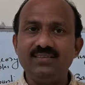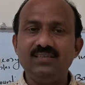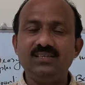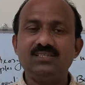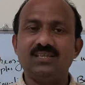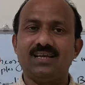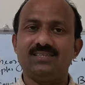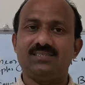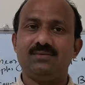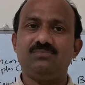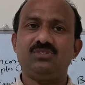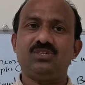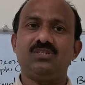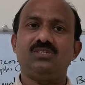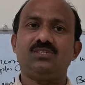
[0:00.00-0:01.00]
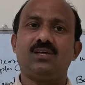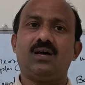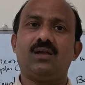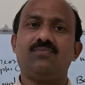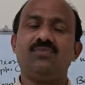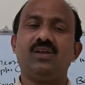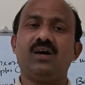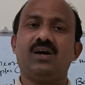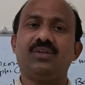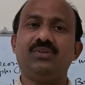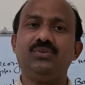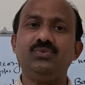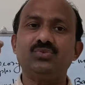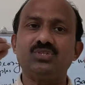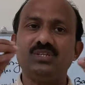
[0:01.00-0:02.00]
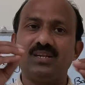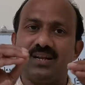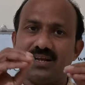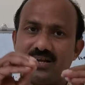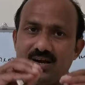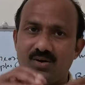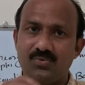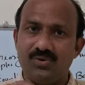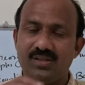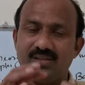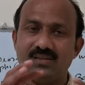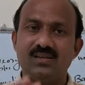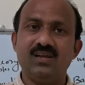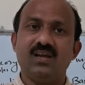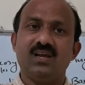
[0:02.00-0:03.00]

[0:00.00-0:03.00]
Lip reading: these assumptions we are used in an accounting?